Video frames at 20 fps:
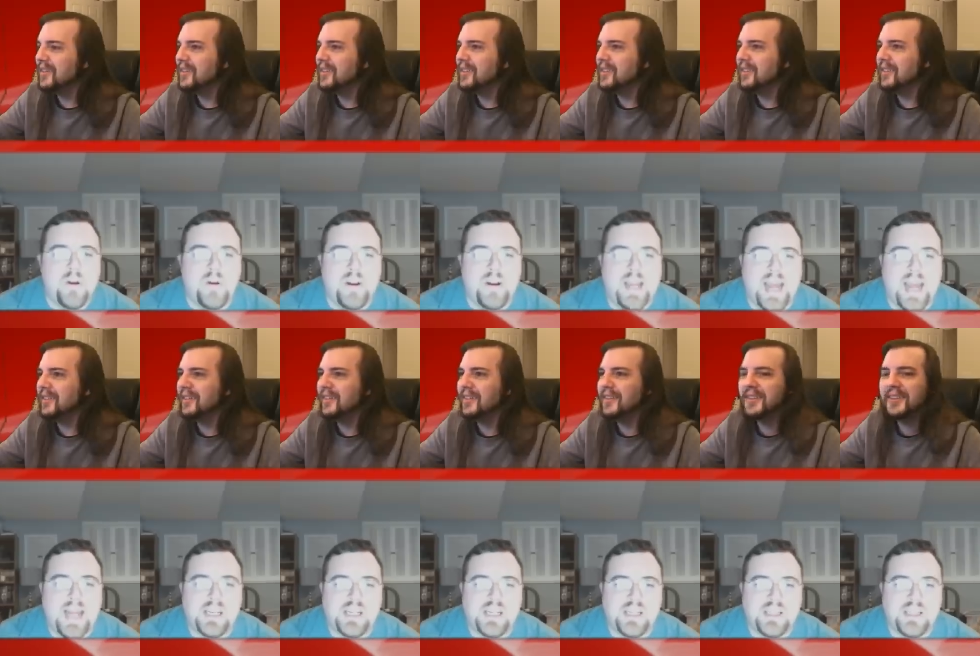Speaker 1: who
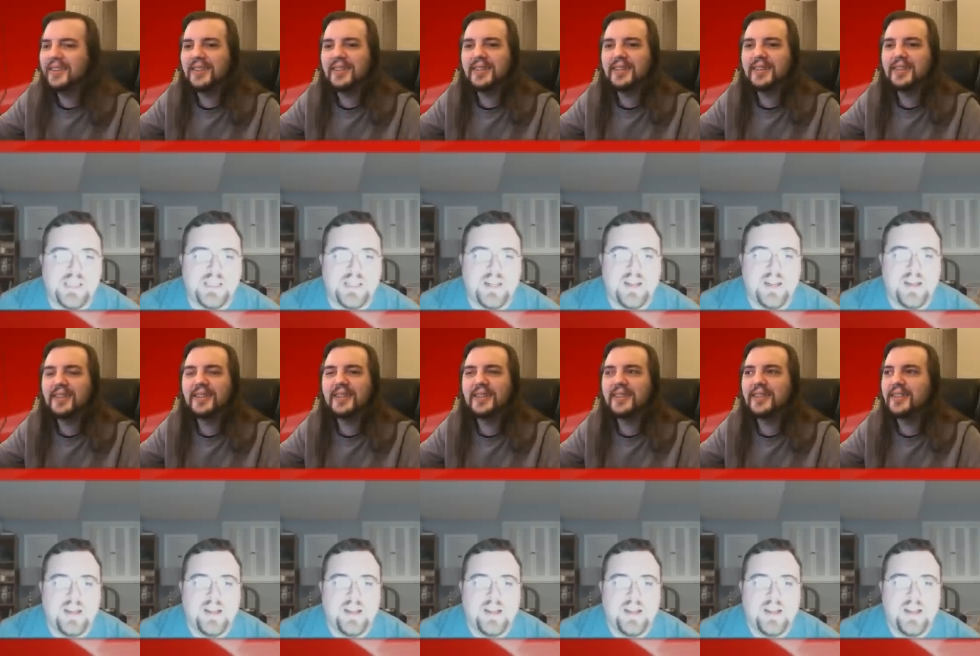engages
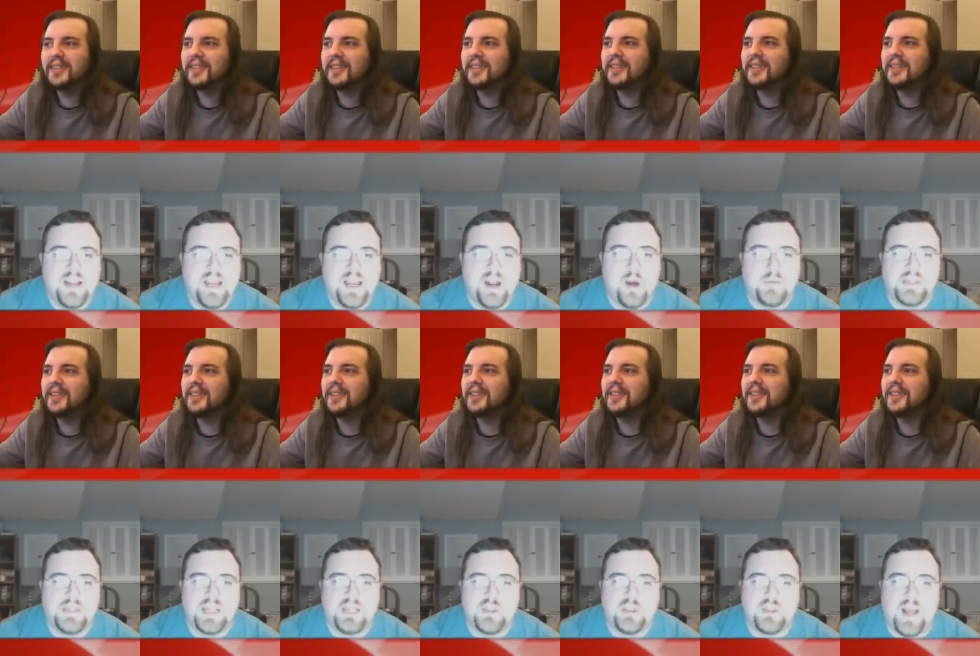in
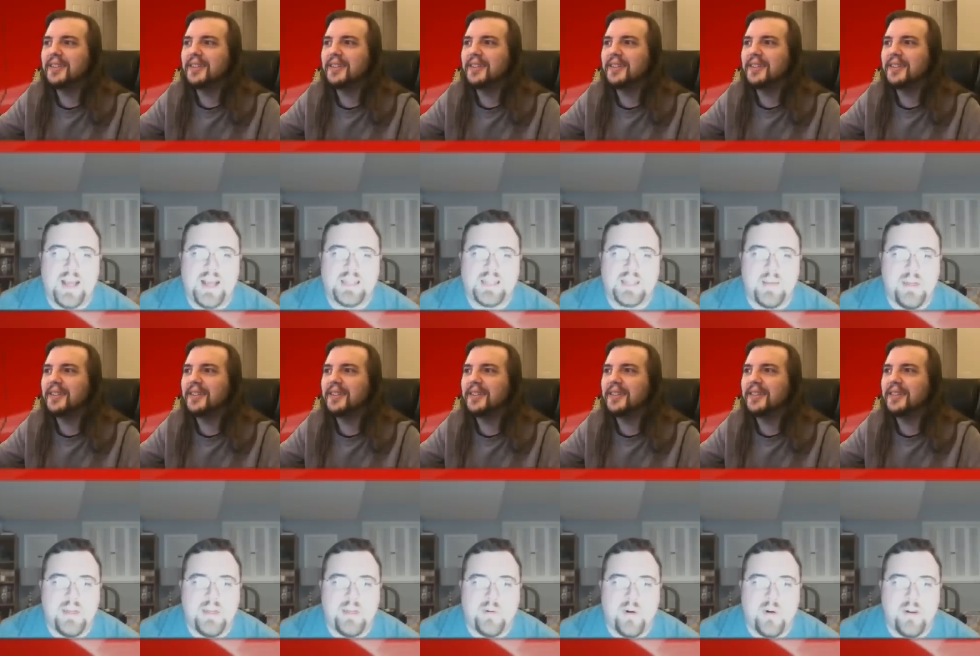homosexual acts can
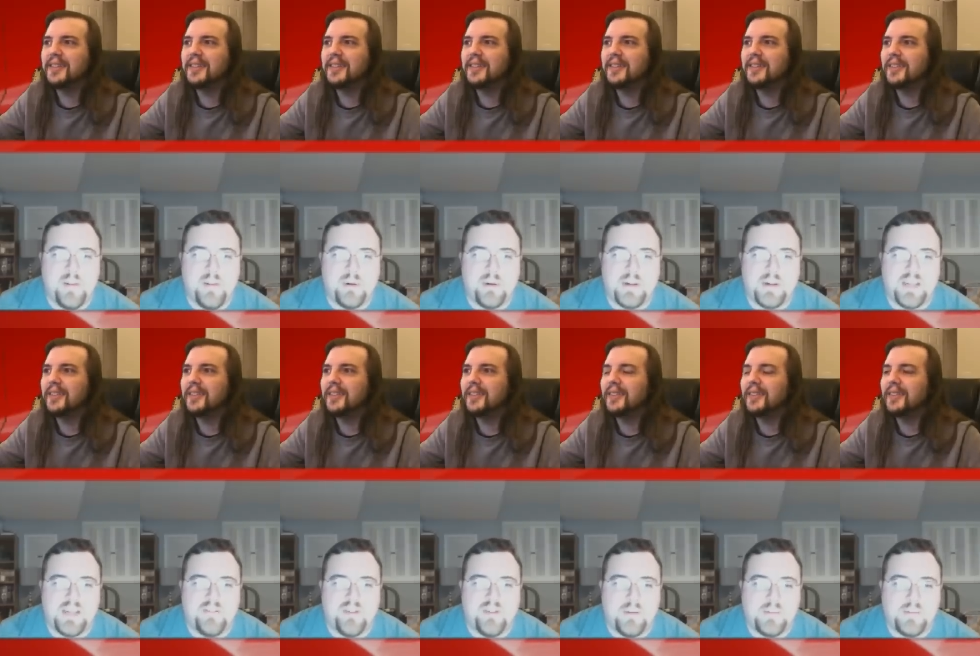be thrown in
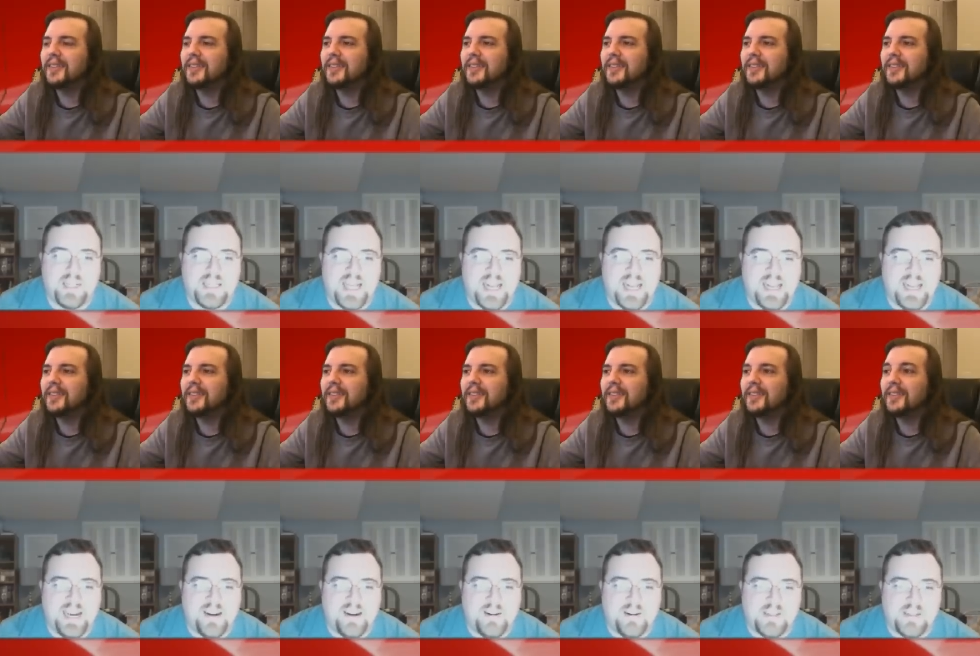prison for up to 10
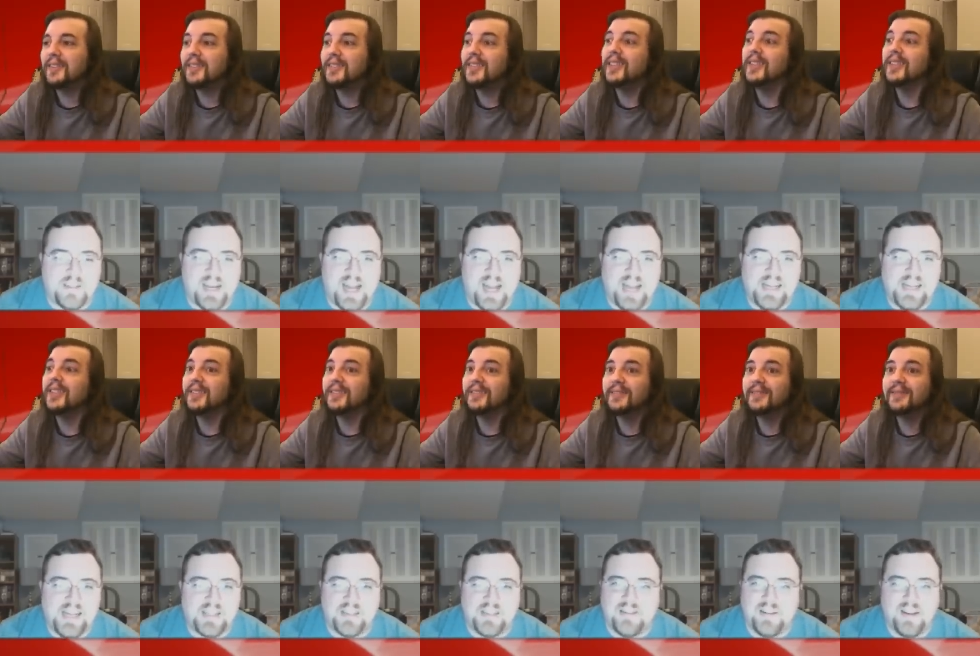years. And yeah. I
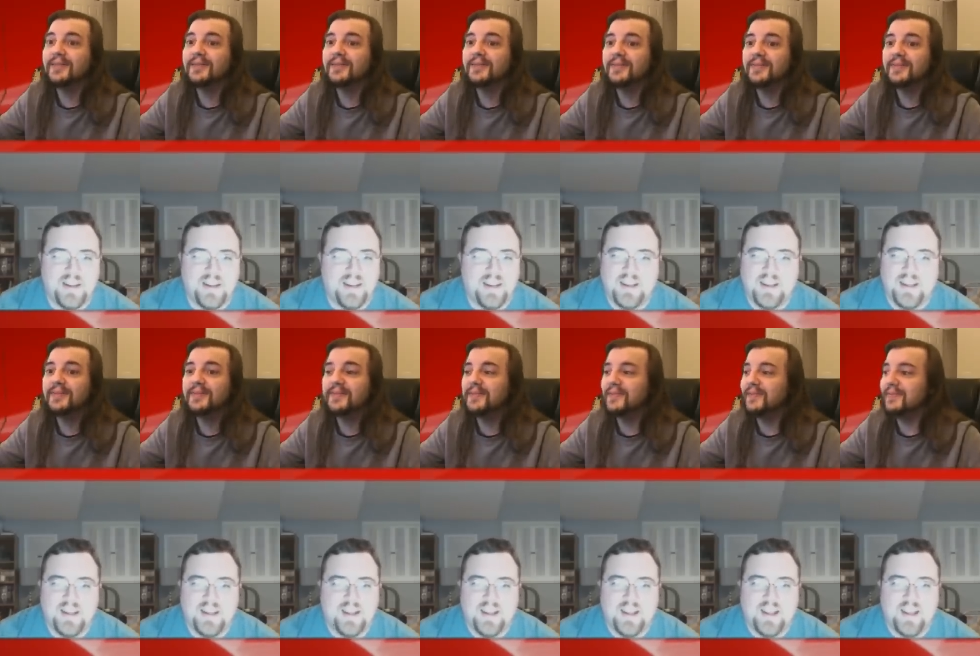just,
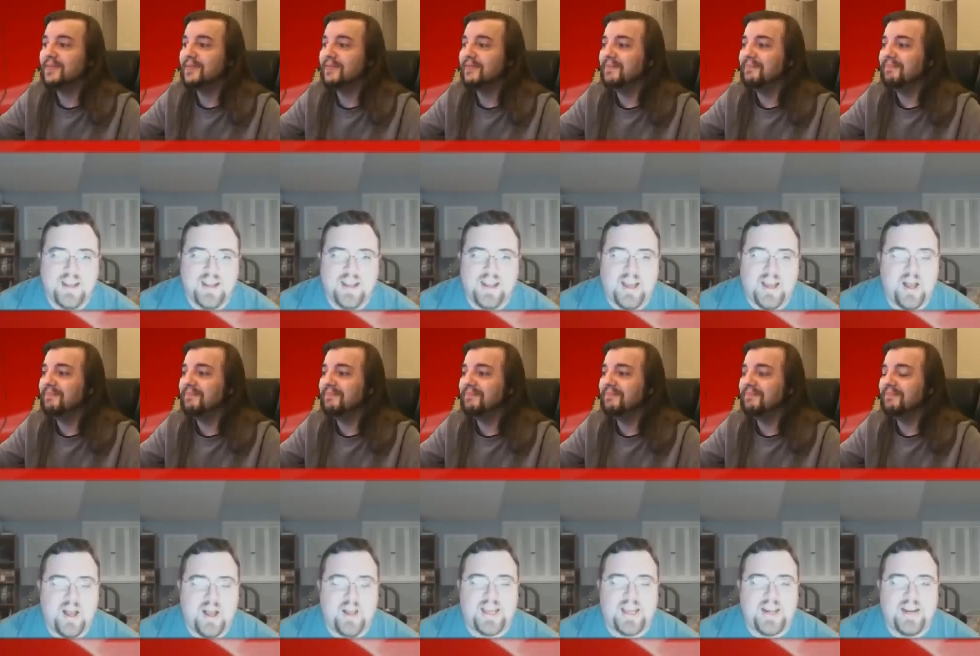
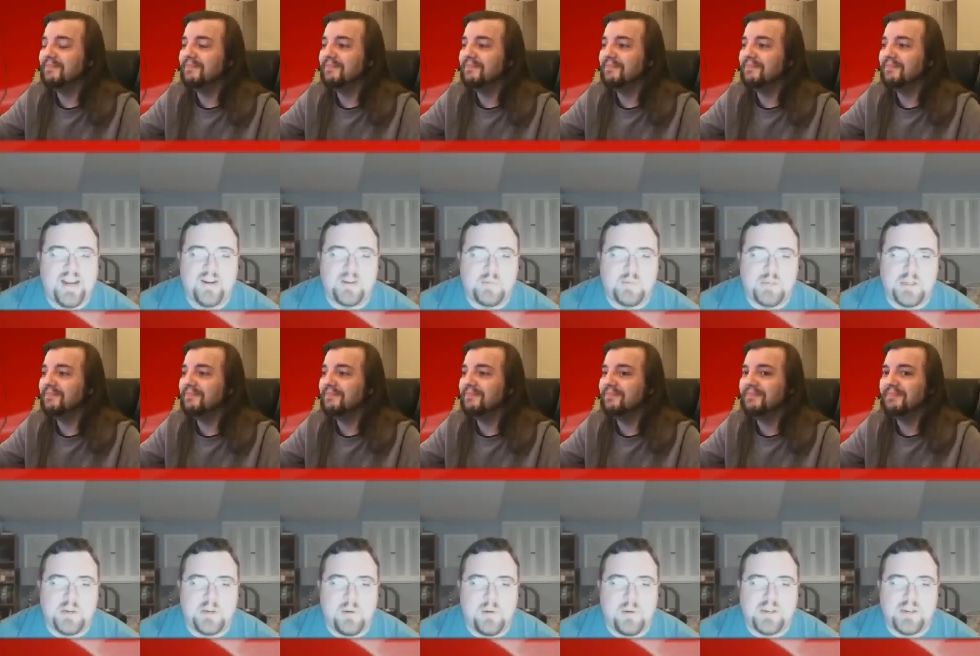all I can hear is
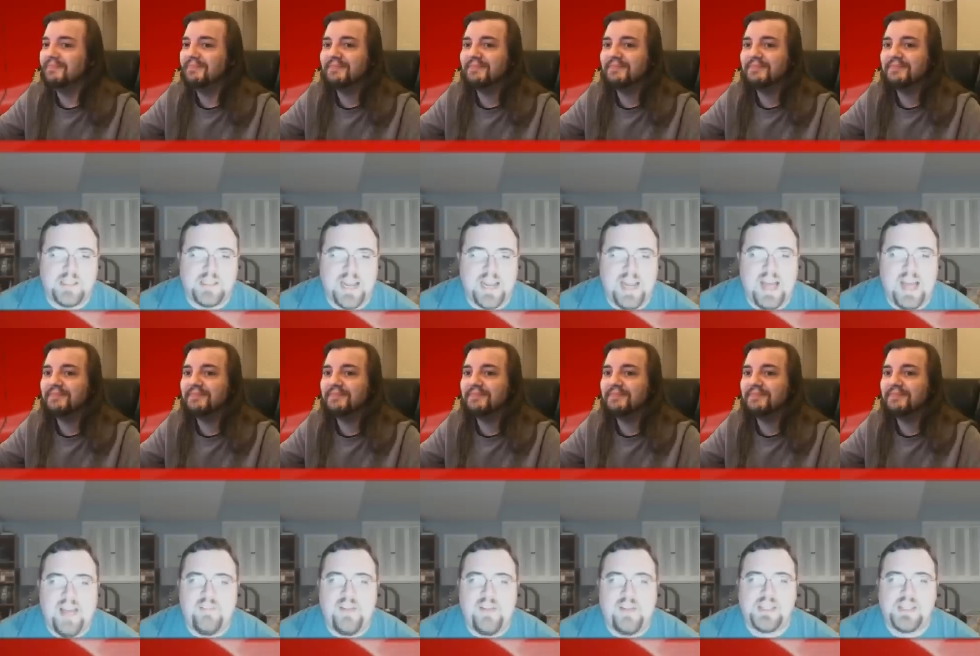Mr. Burns saying,
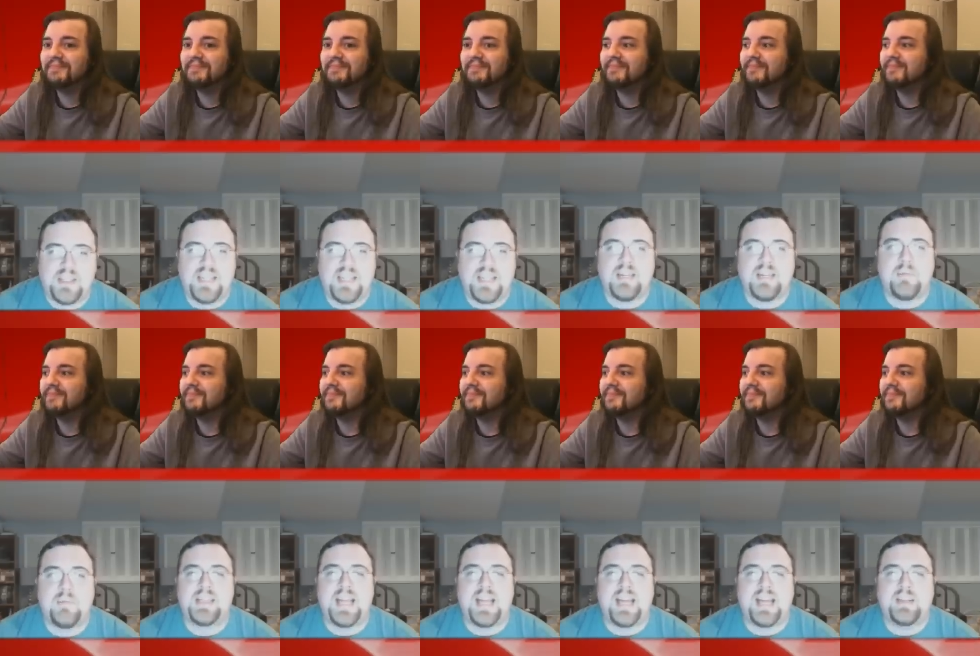I've never seen
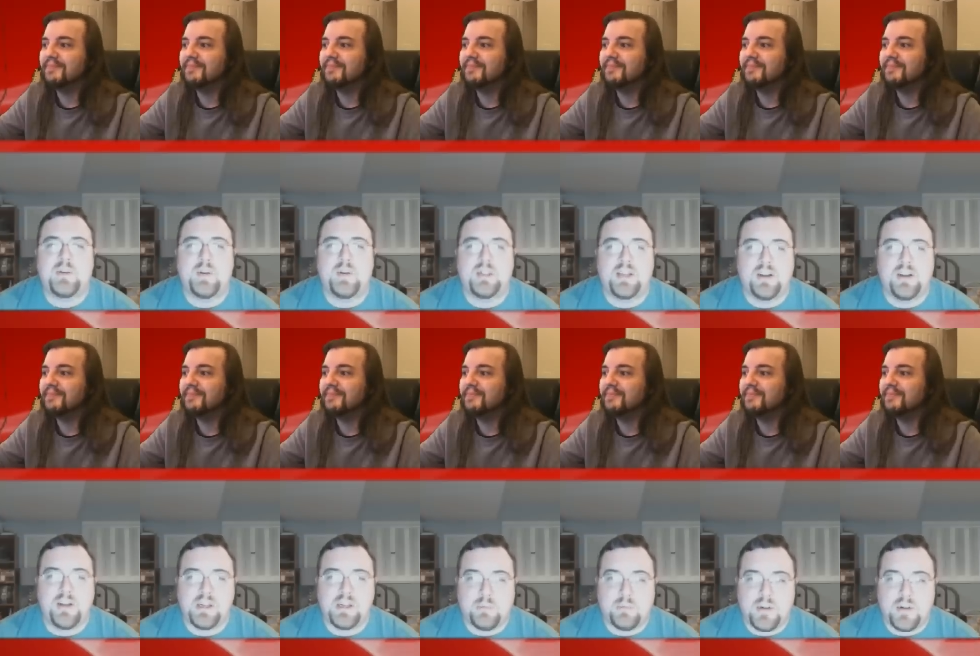someone take to a
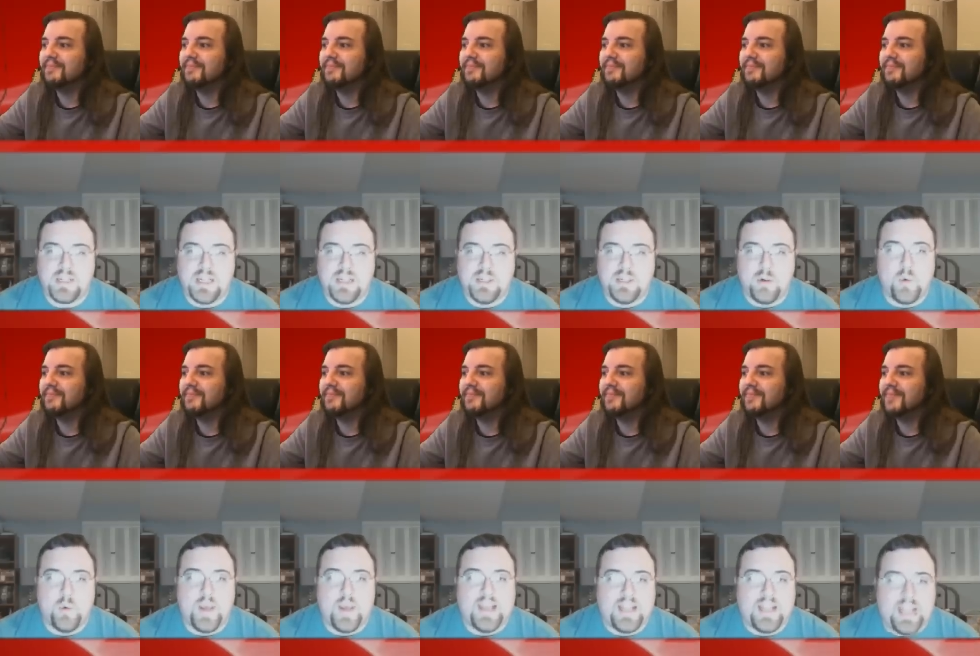Turkish prison so
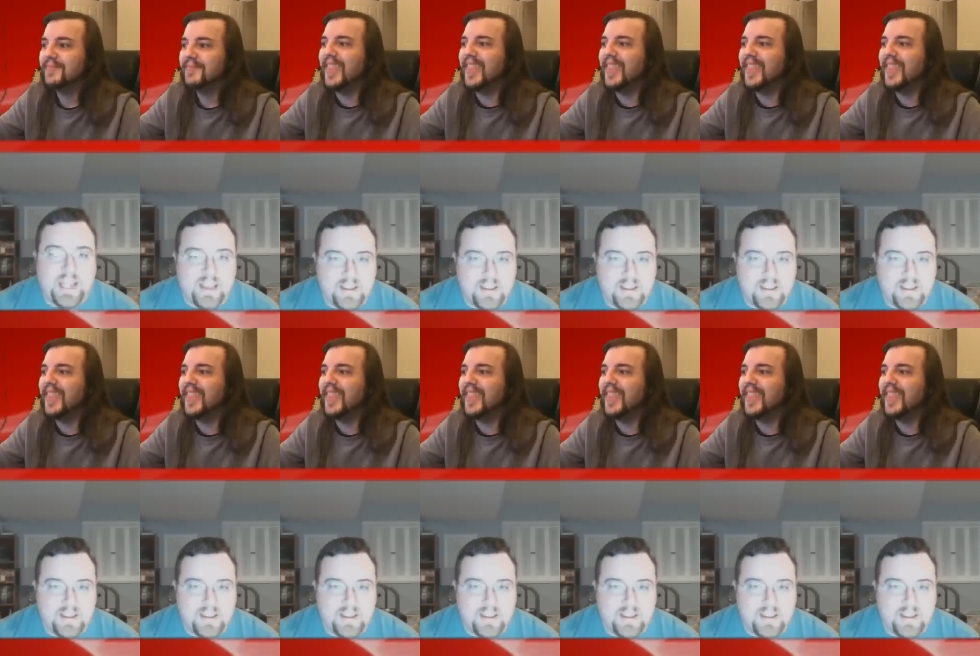quickly.